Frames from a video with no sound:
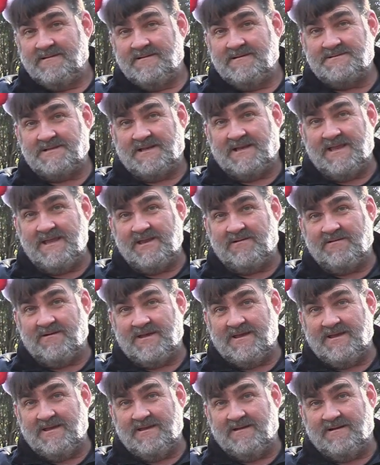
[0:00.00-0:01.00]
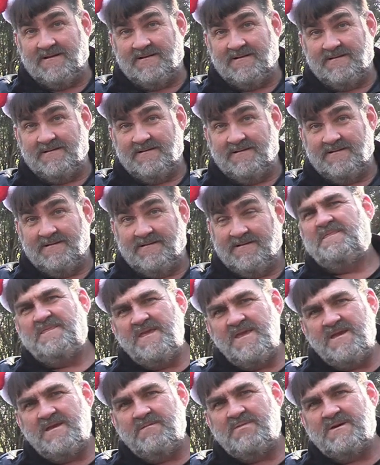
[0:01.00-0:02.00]
there's a link right here.
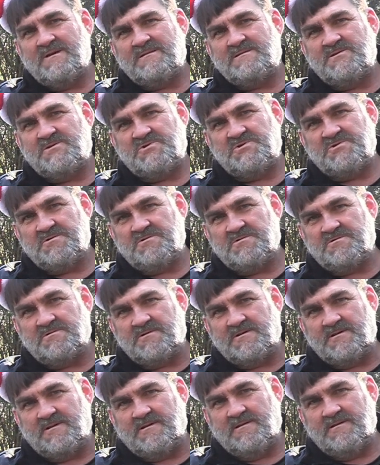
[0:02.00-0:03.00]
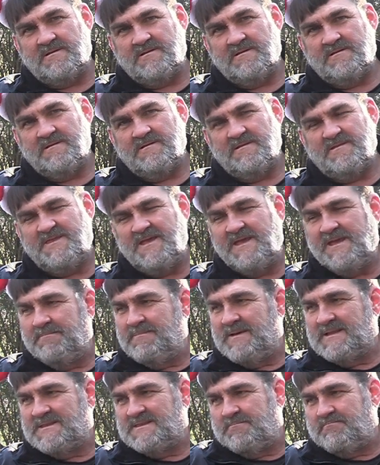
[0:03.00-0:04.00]
Think about the children. Think
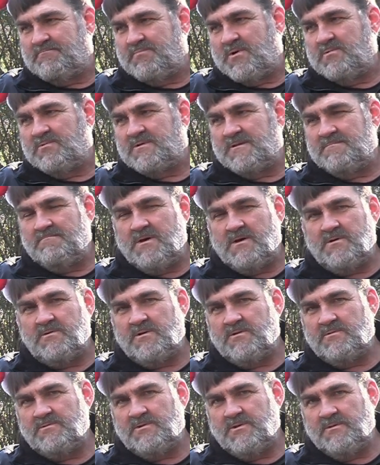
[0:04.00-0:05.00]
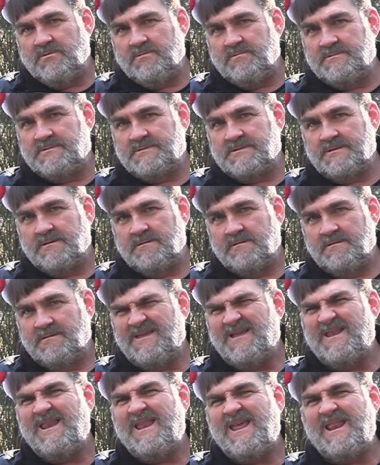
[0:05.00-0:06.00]
about the broken moto dudes
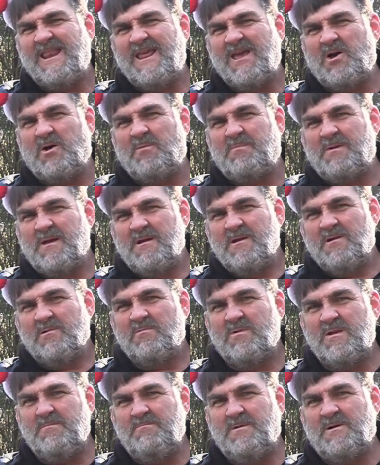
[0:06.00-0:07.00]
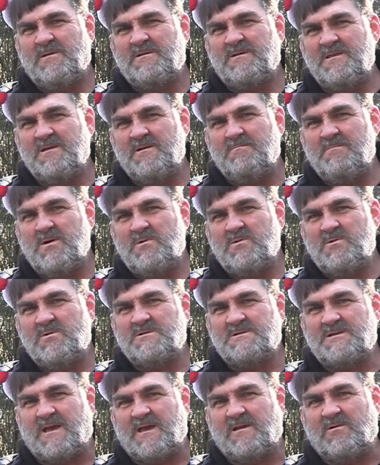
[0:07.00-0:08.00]
that need help rebuilding their
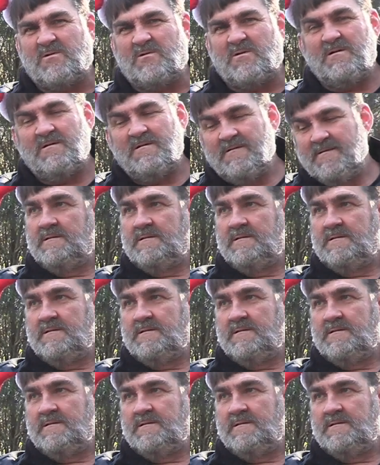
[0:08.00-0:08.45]
motorcycle.